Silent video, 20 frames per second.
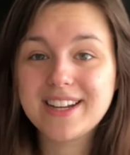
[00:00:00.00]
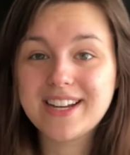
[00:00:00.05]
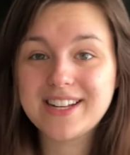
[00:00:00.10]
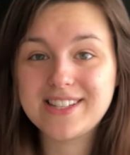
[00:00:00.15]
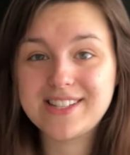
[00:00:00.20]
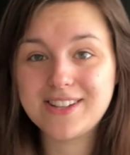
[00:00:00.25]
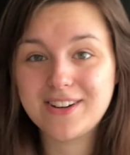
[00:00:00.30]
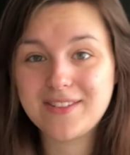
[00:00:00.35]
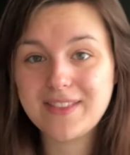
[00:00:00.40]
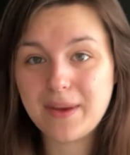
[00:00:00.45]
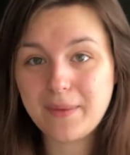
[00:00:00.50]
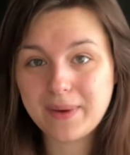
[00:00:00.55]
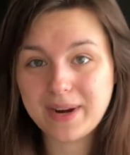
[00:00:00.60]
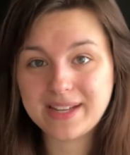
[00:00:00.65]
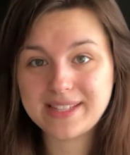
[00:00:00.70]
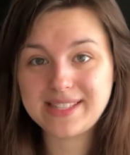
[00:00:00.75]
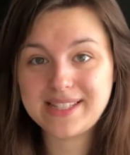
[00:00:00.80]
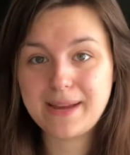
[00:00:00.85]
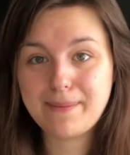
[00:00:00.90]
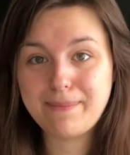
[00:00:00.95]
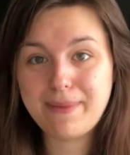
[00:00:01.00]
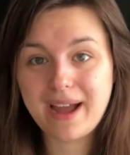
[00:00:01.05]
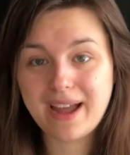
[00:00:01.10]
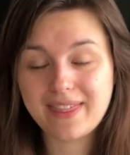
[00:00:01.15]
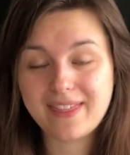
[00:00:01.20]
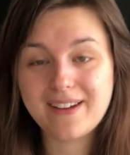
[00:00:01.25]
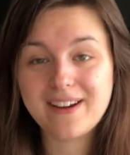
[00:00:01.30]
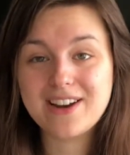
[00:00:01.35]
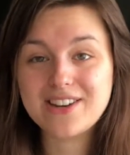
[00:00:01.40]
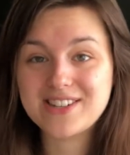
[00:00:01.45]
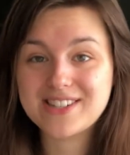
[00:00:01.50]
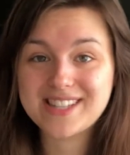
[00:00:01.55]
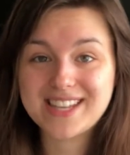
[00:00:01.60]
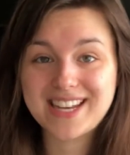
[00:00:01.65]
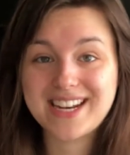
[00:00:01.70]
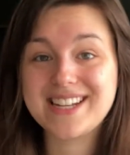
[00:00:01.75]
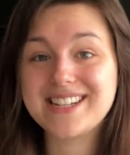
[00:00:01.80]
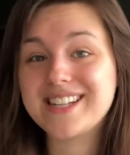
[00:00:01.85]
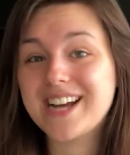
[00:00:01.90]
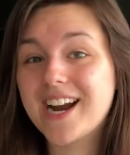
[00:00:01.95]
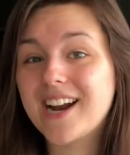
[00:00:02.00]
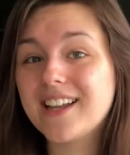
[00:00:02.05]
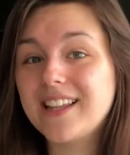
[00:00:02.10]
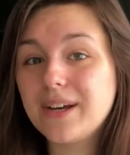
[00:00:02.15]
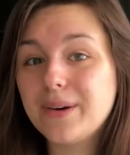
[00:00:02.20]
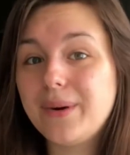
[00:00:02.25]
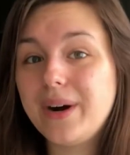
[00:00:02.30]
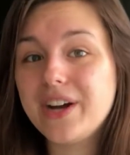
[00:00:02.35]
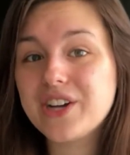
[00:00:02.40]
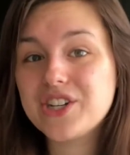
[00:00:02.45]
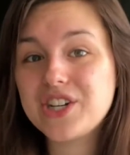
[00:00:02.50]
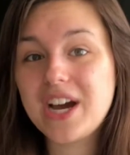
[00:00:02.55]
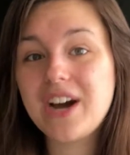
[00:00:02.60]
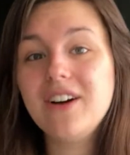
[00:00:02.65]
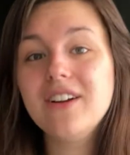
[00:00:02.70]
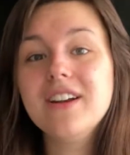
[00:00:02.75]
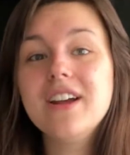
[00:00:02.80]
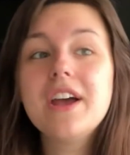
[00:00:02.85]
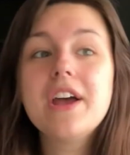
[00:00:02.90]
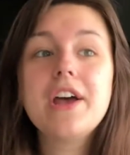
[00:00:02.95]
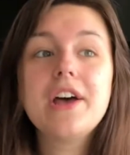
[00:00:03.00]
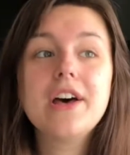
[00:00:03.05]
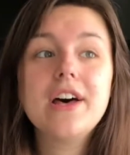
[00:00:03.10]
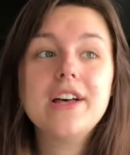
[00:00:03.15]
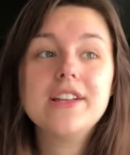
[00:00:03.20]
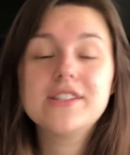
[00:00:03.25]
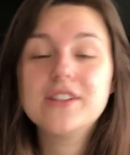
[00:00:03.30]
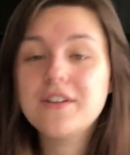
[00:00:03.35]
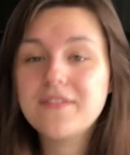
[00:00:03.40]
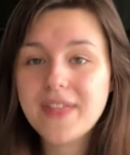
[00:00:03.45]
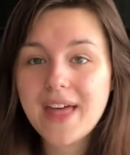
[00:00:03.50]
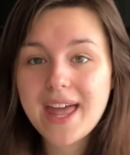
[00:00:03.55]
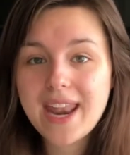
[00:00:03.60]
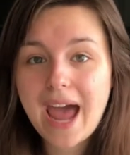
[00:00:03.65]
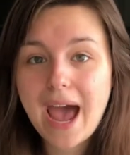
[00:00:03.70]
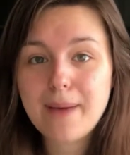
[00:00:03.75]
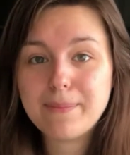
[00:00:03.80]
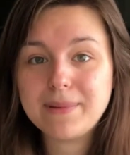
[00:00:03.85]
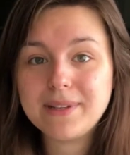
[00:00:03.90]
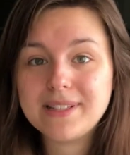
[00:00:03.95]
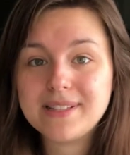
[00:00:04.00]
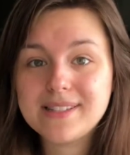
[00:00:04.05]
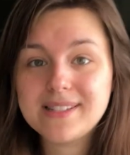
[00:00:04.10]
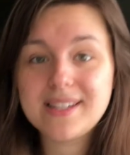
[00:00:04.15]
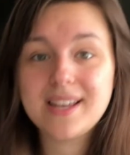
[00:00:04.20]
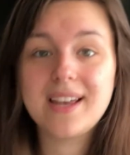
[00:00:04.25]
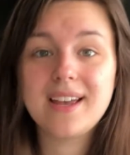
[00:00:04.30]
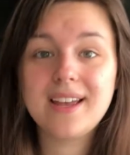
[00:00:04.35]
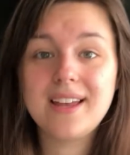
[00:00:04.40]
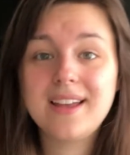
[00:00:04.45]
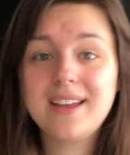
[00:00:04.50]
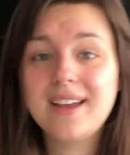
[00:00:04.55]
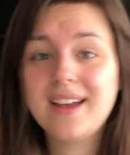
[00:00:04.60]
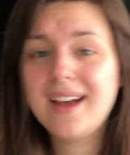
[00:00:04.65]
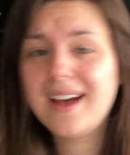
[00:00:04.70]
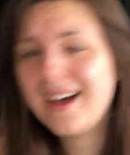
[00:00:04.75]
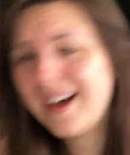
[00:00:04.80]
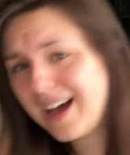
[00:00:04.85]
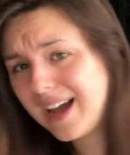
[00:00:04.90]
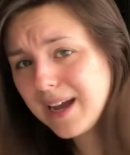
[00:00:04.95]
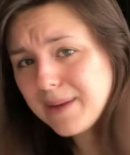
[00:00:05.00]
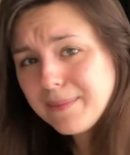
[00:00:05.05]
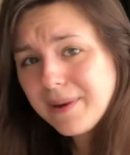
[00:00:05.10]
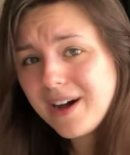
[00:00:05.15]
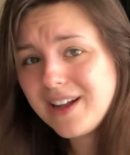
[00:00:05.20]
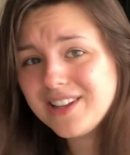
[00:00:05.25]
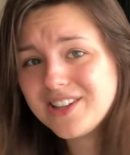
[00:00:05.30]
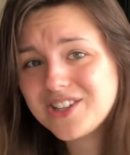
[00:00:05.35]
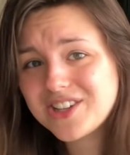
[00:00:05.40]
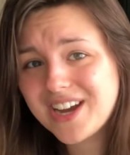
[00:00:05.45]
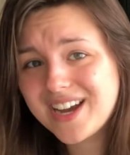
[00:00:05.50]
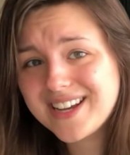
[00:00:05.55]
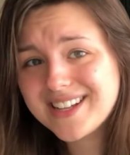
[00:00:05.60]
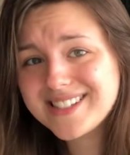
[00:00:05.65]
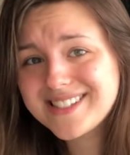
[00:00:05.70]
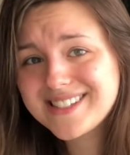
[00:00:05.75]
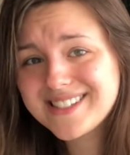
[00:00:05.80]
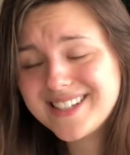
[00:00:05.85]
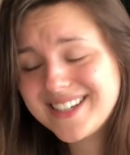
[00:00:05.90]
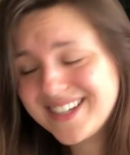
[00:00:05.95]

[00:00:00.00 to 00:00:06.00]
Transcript: concerned that when I step back there, I just get entirely washed out. So if that happens, I apologize.